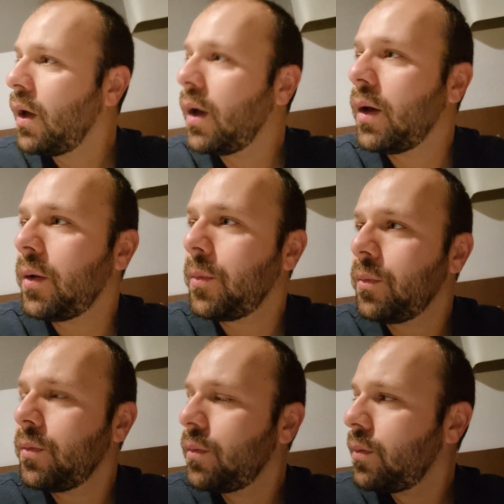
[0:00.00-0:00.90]

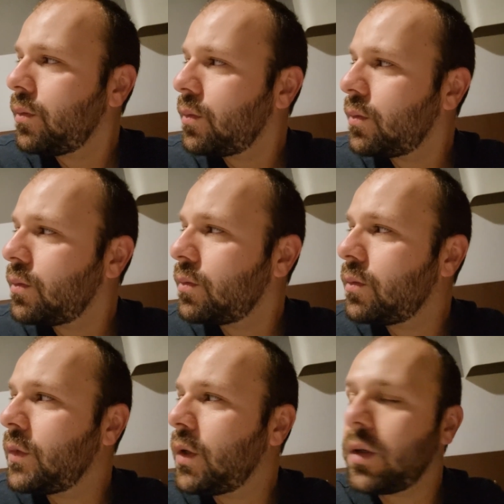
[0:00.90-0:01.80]
Um,
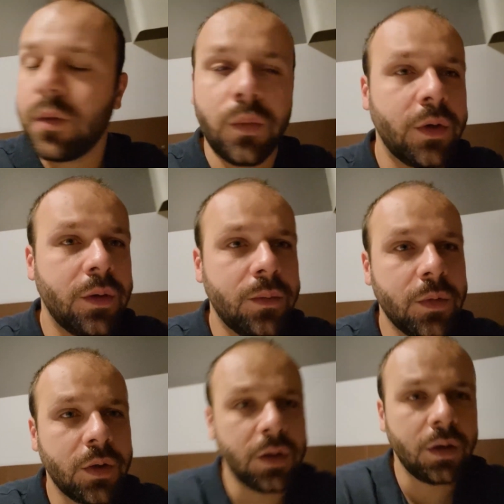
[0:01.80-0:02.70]
yeah, we're,
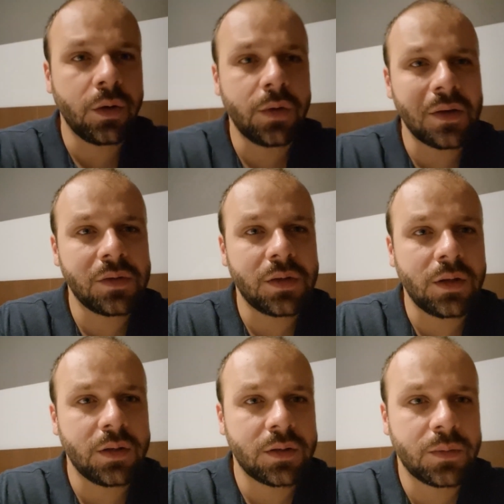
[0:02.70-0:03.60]
we're gonna go
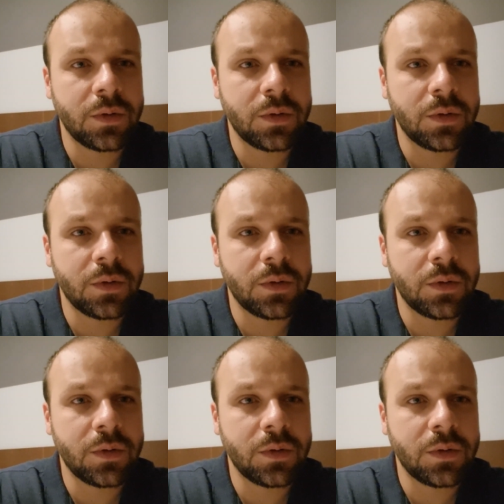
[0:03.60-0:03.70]
downstairs.